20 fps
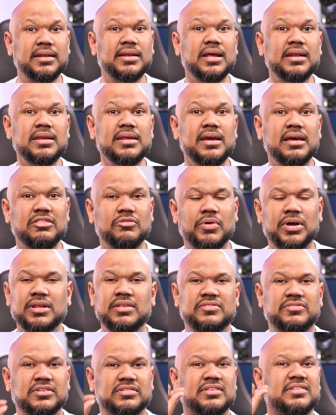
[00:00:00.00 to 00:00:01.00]
And then the other one
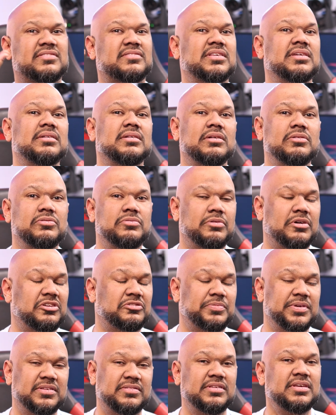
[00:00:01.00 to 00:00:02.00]
is just a single
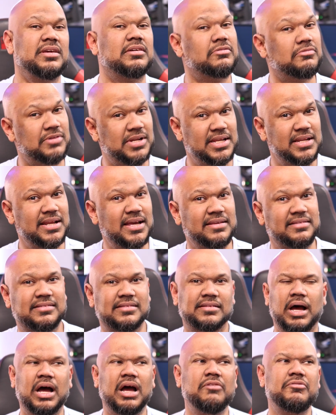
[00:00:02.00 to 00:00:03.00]
USB-C, really
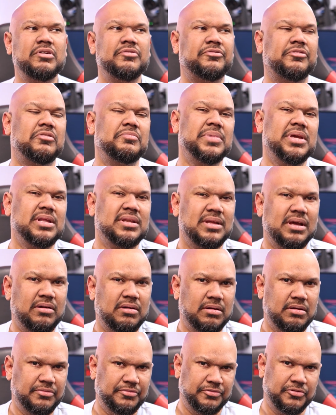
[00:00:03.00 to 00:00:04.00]
nice. However, for me,
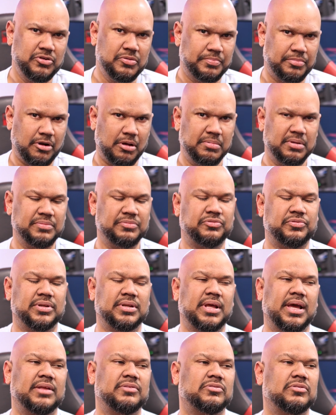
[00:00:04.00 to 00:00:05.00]
there are a few problems
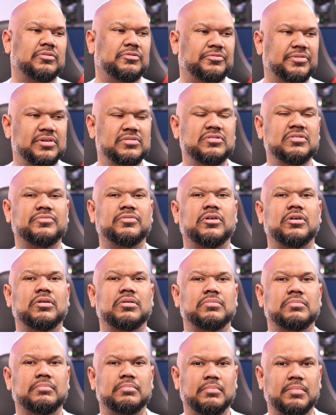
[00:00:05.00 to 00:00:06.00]
with that. So first of
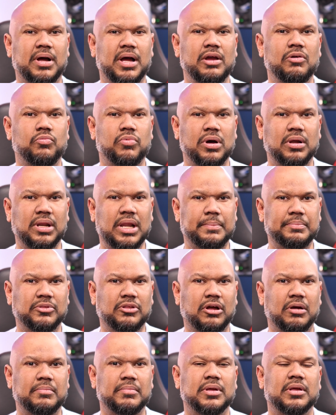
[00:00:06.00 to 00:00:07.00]
all, my work
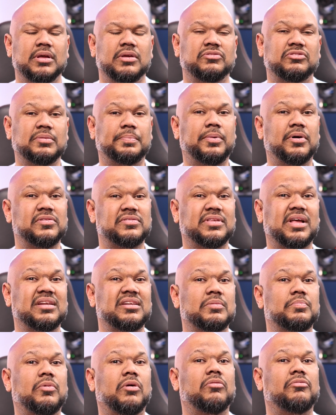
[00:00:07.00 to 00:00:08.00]
laptop supports
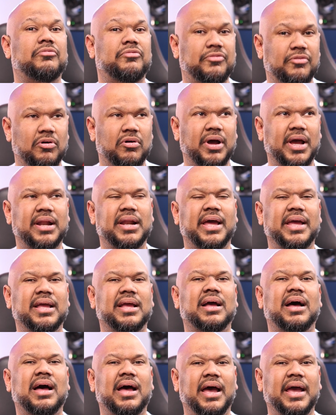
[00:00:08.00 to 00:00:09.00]
Thunderbolt 4 and I
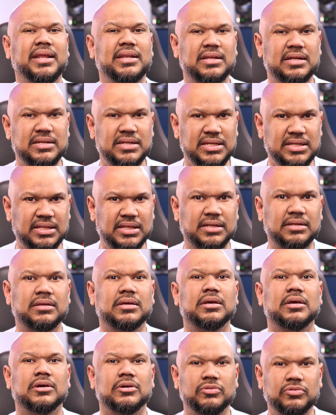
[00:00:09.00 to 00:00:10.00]
kind of need it
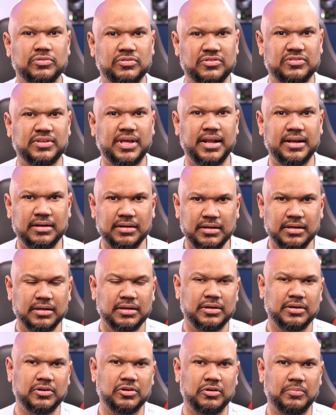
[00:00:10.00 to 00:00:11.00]
to send,
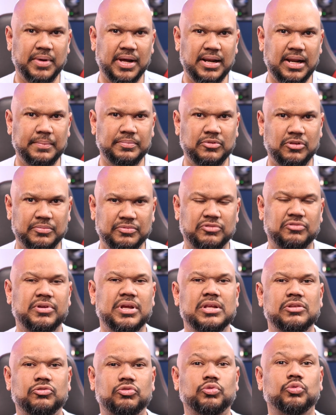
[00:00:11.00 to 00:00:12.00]
you know, my laptop
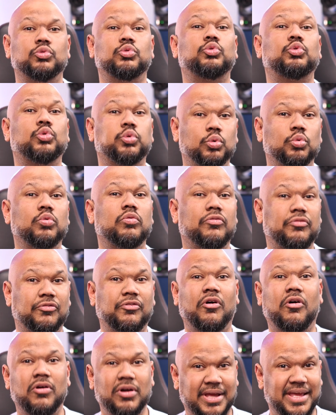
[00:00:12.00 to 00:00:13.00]
screens to two
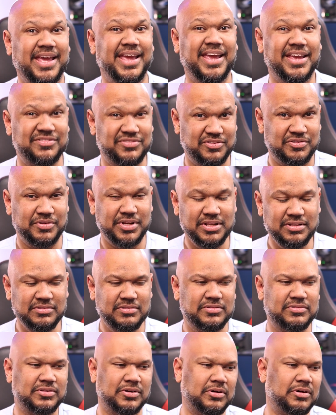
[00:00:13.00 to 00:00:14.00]
4K
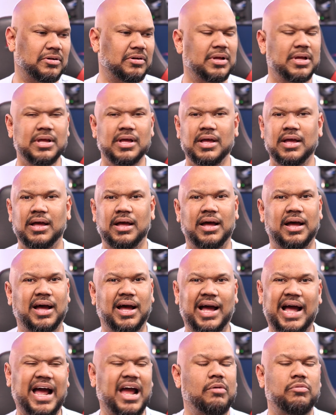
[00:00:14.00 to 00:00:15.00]
screens. So uh,
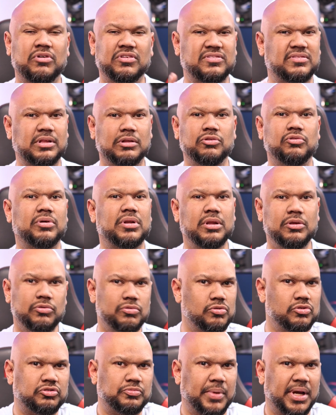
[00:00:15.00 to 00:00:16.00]
I was still going to
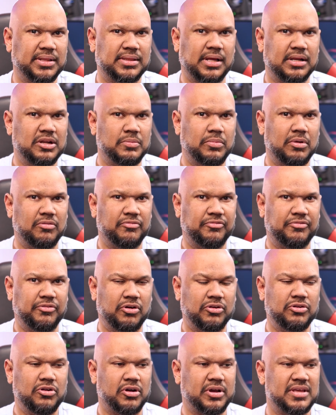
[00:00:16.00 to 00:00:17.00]
use my Thunderbolt
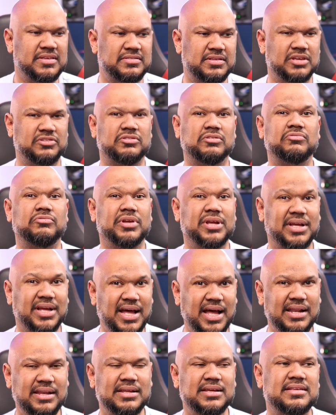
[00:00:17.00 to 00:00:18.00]
4 docking station
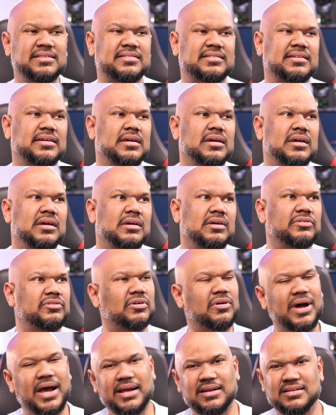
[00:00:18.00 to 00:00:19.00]
regardless.
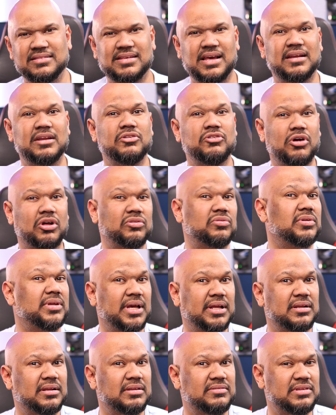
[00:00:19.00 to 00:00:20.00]
So I decided not to
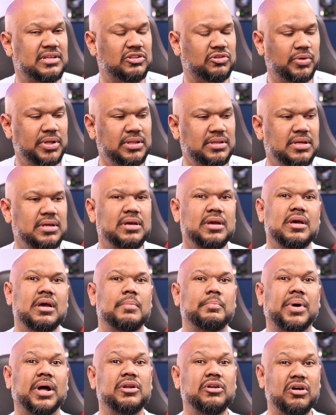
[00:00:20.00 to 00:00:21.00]
get the C20.
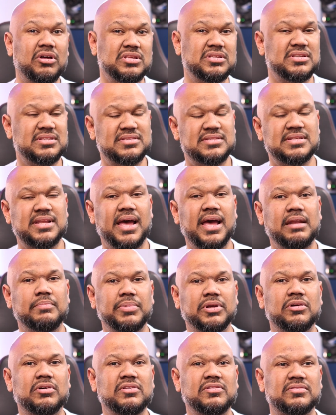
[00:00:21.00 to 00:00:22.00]
But not just that,
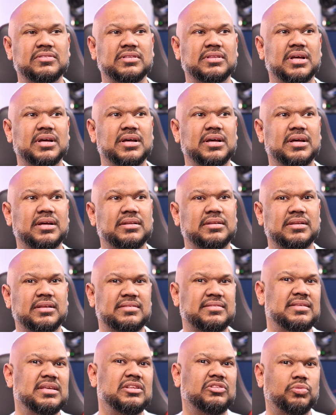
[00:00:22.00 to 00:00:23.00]
because the, the
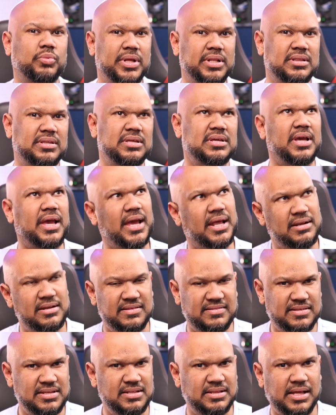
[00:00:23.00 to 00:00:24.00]
C20 and
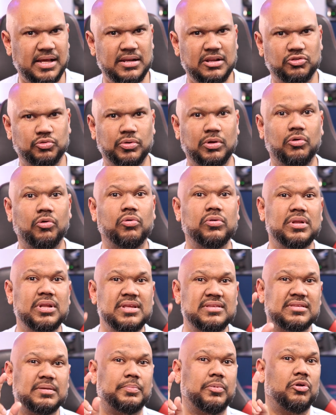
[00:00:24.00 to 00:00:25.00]
the C10 as well
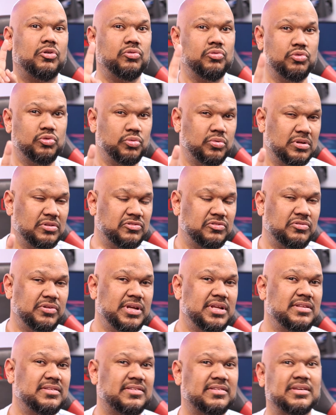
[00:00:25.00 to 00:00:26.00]
only support dual
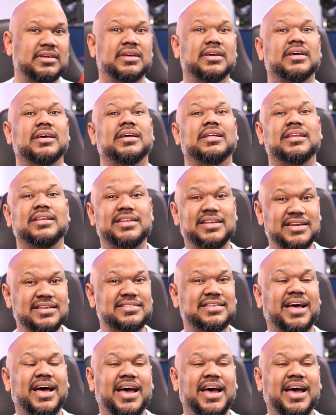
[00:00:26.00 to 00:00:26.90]
screens. This